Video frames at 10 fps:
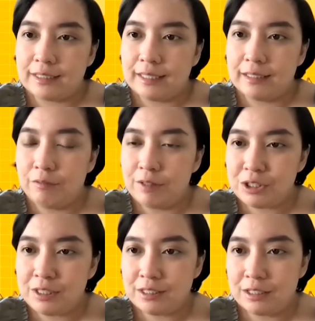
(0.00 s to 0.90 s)
And the
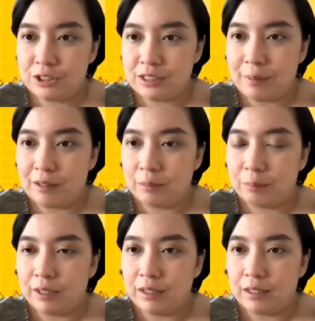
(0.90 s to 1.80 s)
vision is not just about the
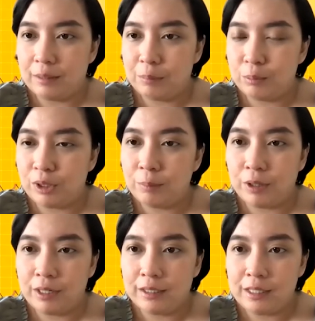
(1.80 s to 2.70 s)
product, but more
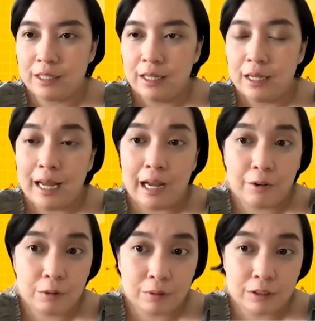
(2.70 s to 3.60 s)
importantly, how
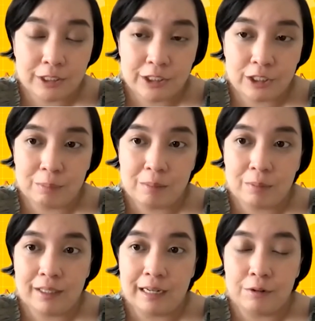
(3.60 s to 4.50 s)
you want to treat your
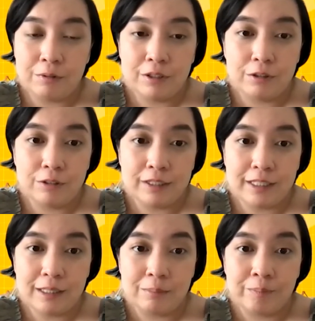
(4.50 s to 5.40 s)
people and how you want to grow the
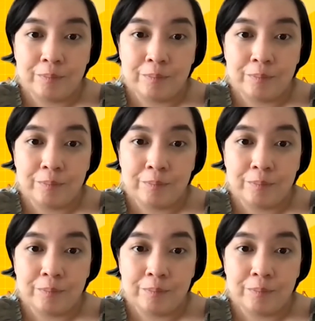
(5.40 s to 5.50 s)
team.